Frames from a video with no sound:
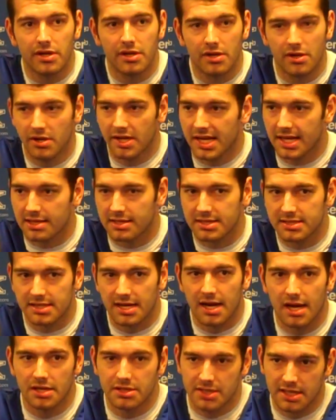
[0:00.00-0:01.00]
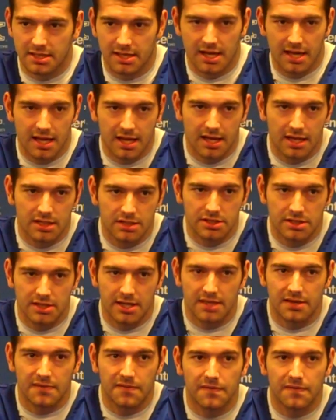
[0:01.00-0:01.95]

you know, you got the size, you got the hands, you got the